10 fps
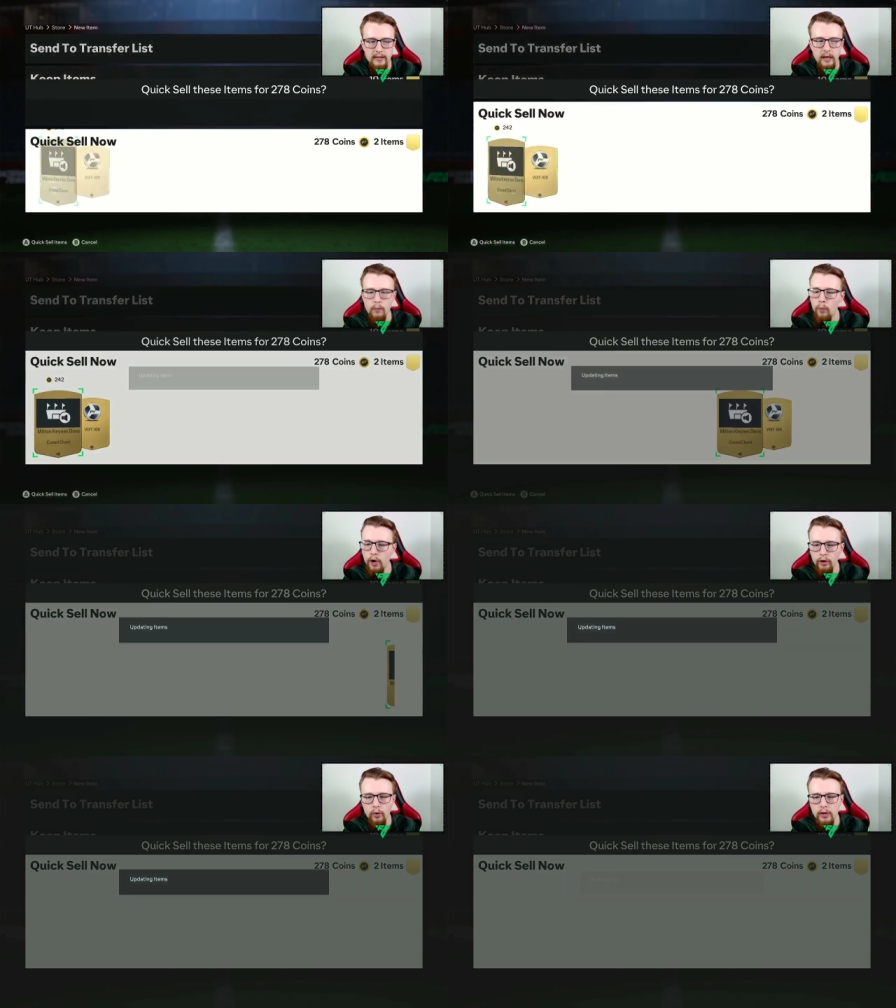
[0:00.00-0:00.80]
are worth
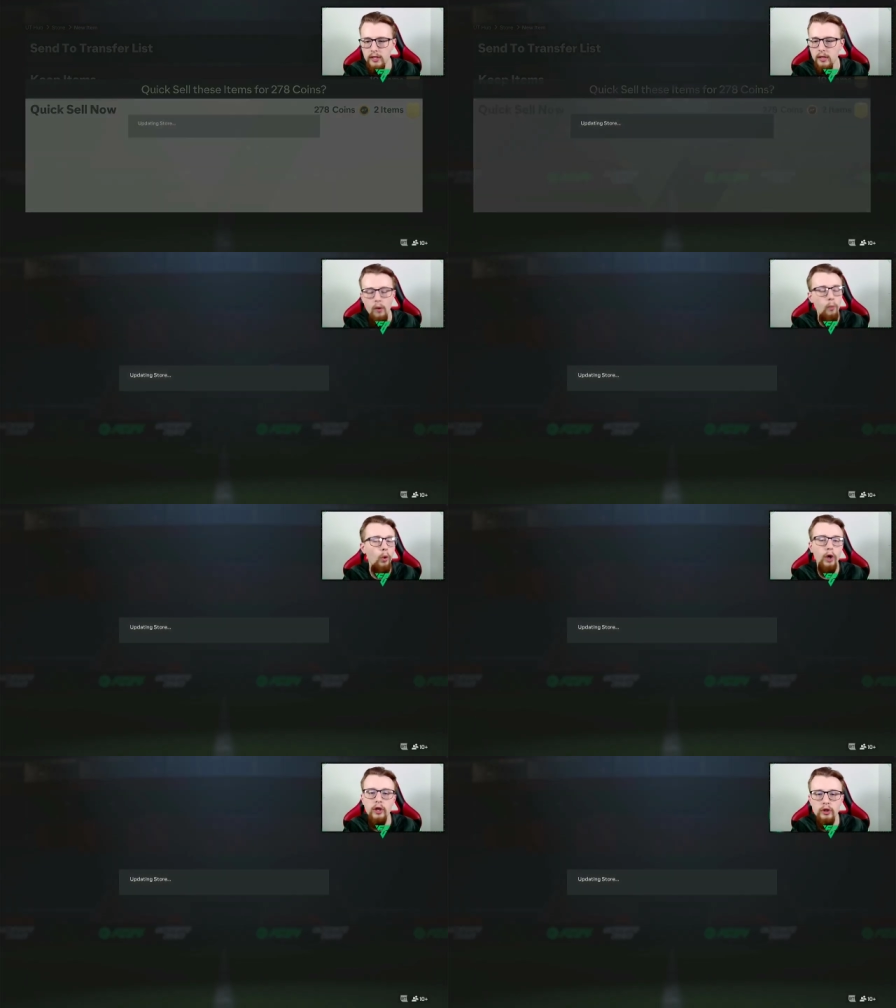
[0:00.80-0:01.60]
coins, we're
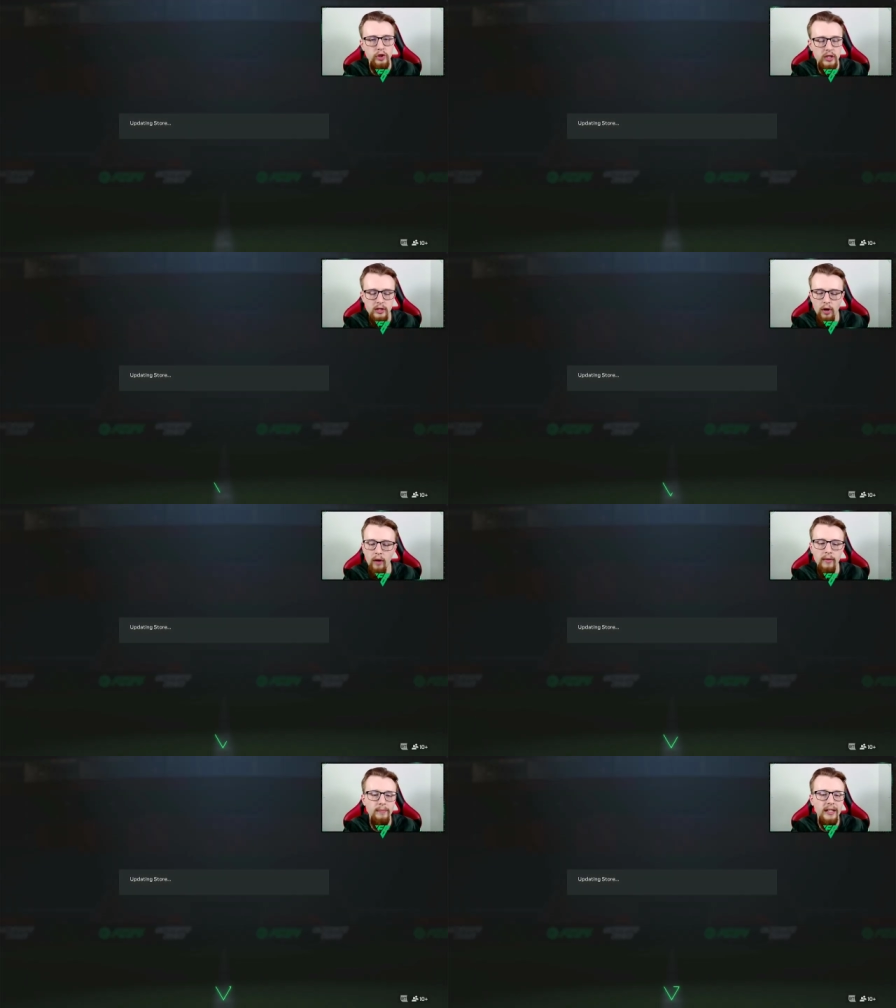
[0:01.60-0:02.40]
going to just discard
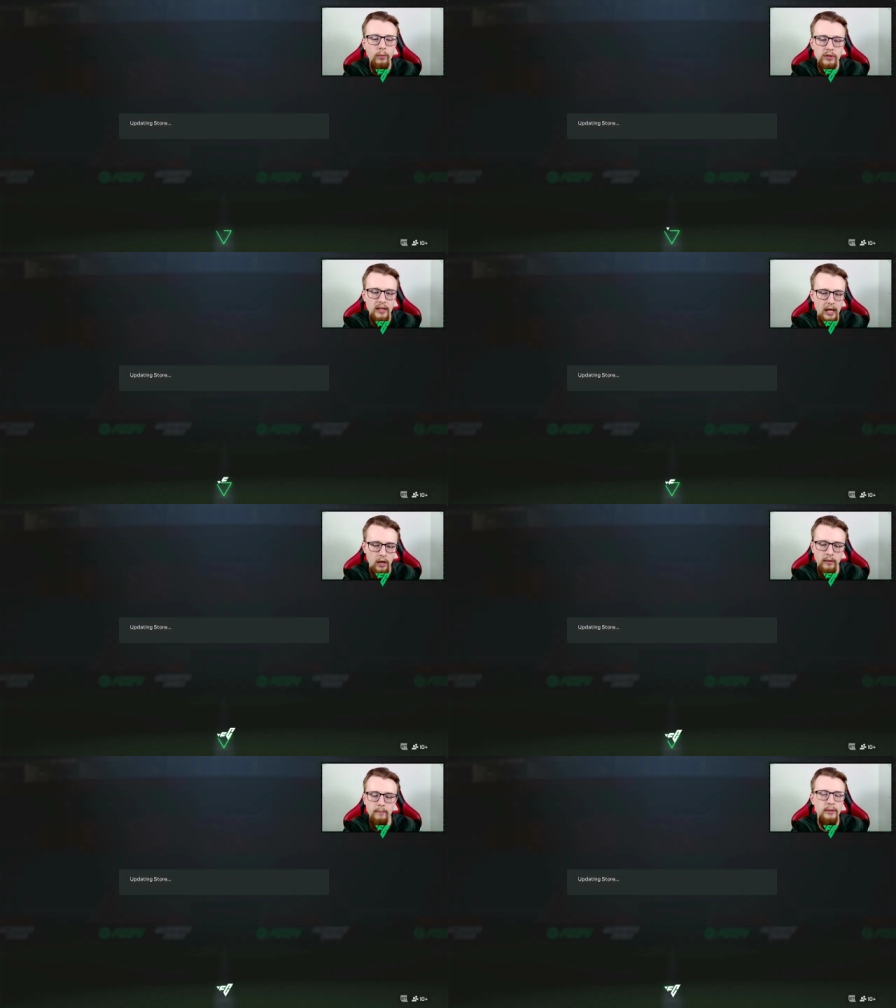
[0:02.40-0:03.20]
them. They don't sell on
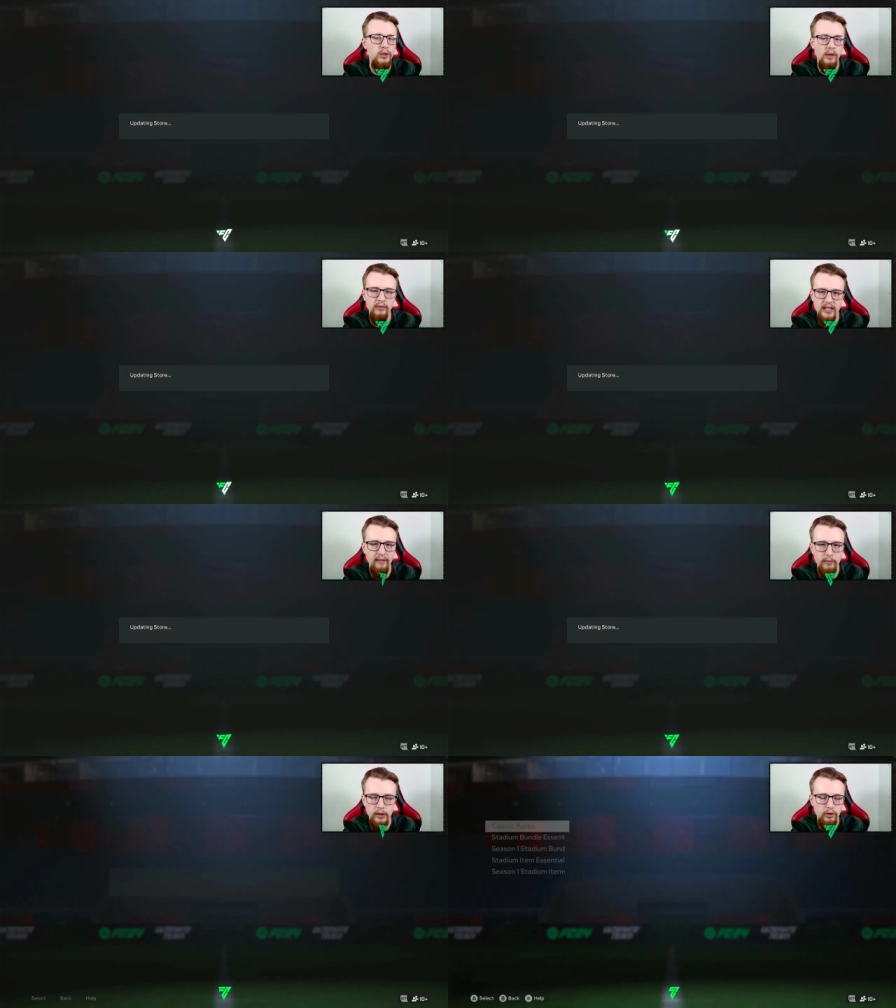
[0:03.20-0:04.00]
because obviously
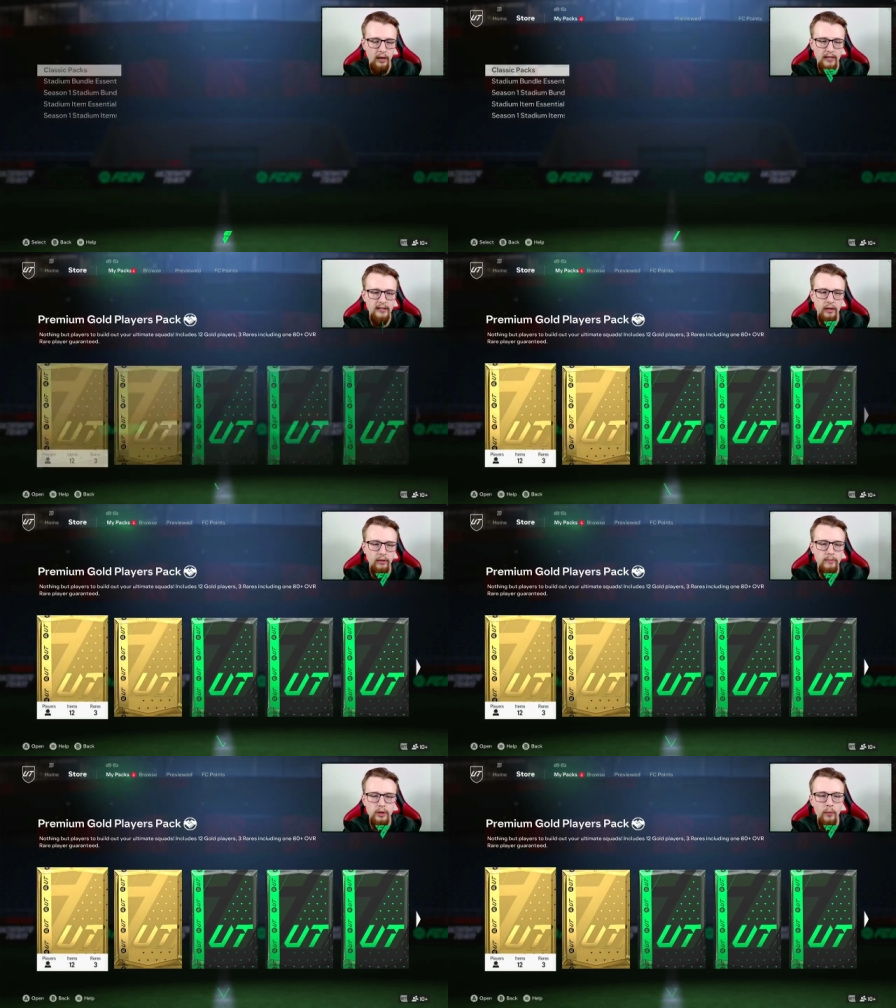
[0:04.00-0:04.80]
everybody's trying to sell them.
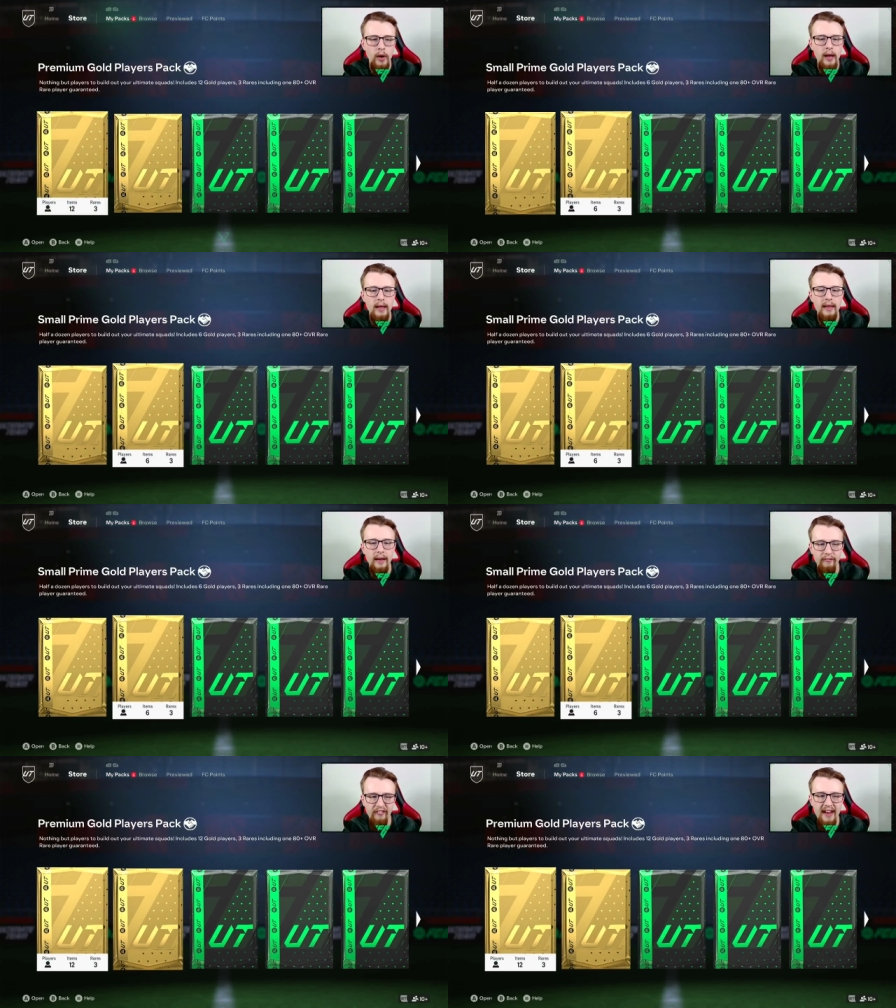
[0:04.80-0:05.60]
So
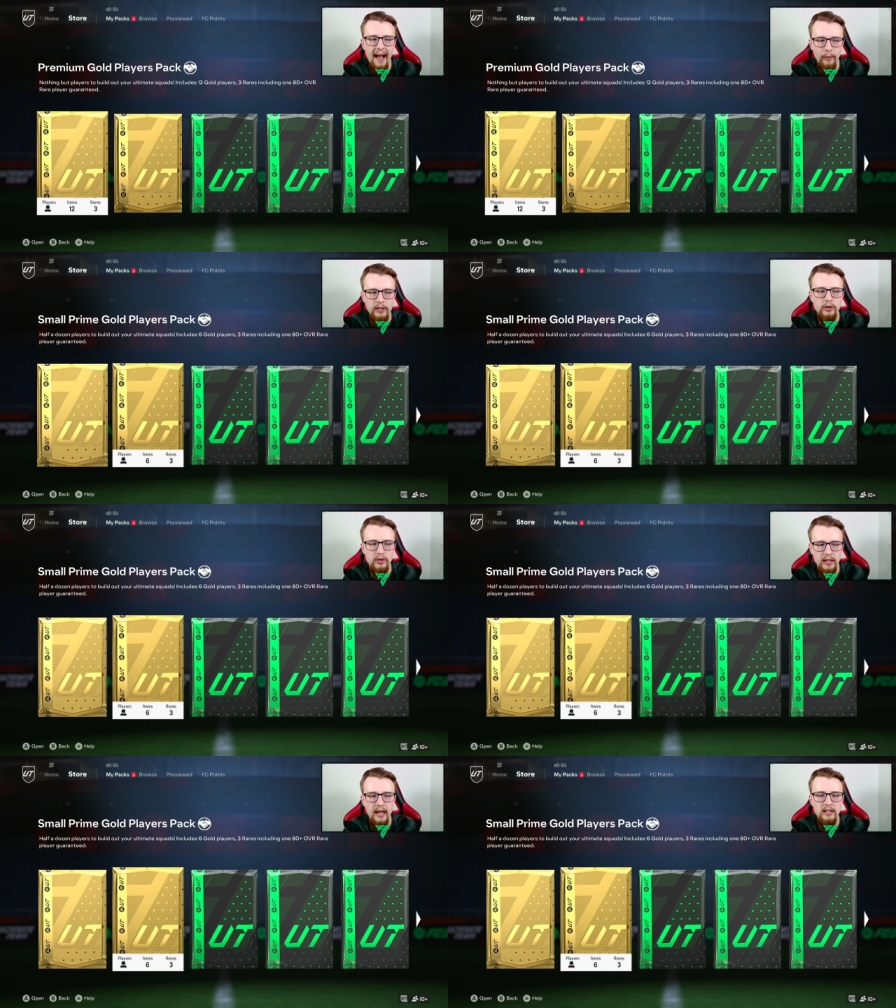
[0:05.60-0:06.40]
for now, it's just a
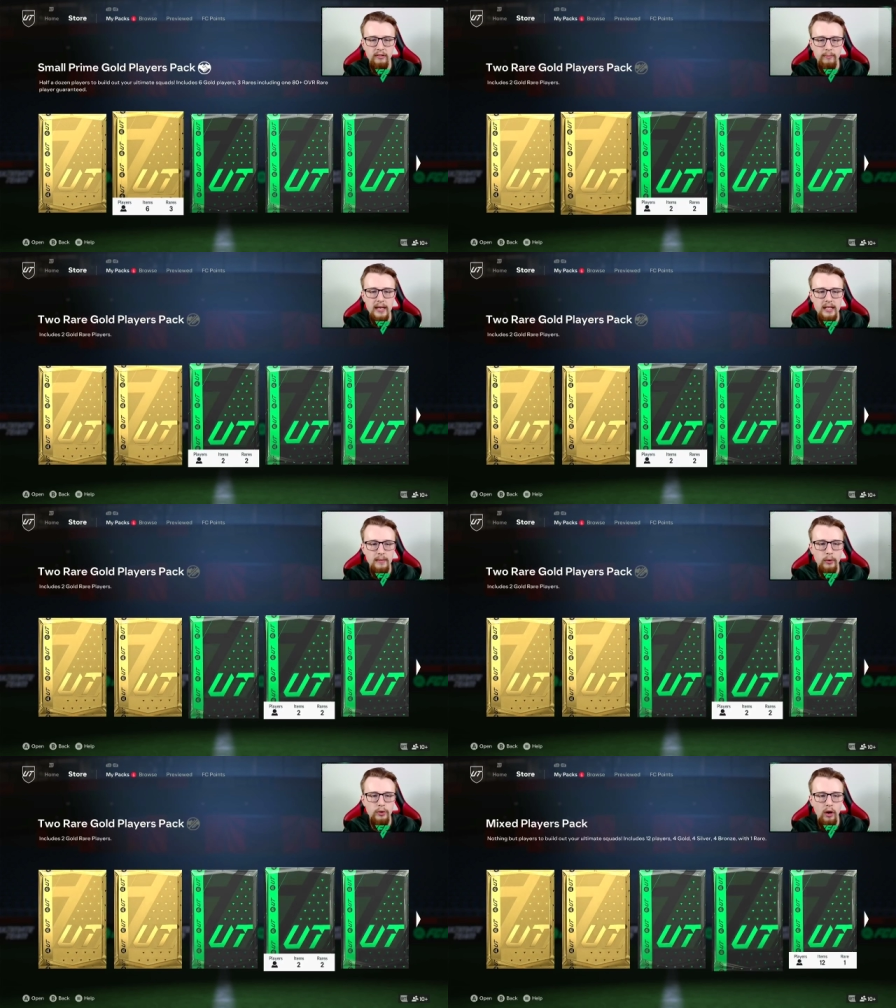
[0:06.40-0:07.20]
case of making the
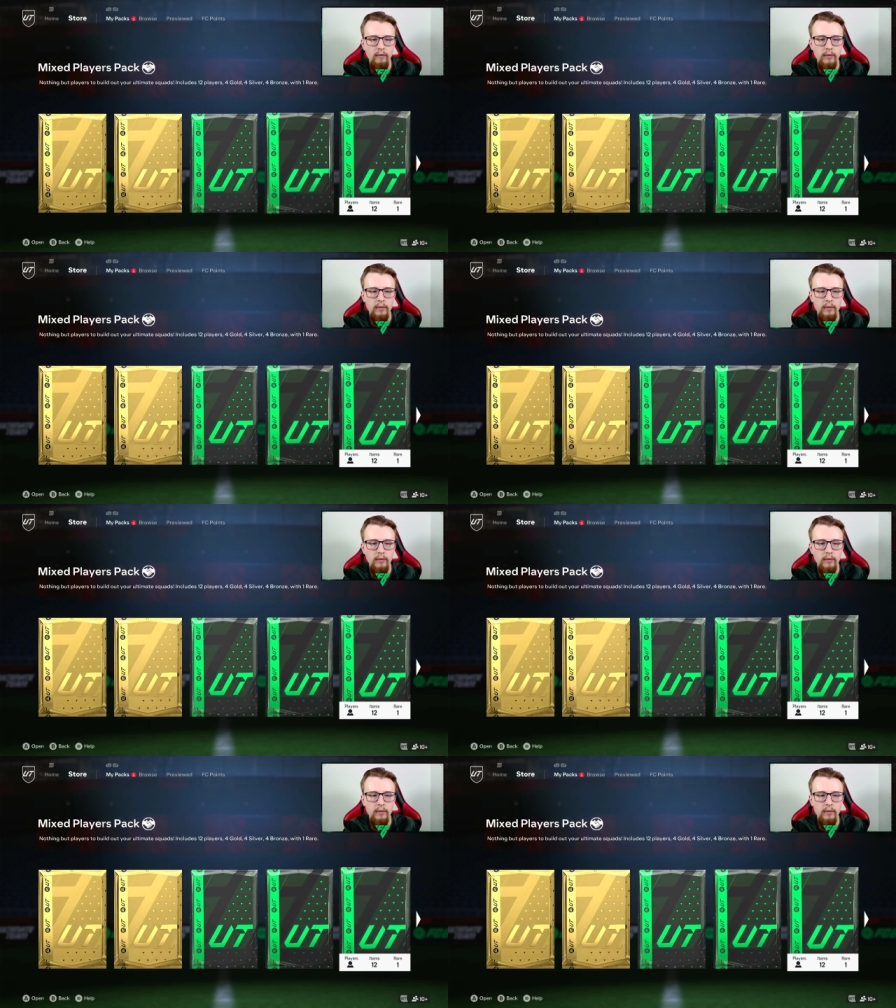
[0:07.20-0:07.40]
most of them.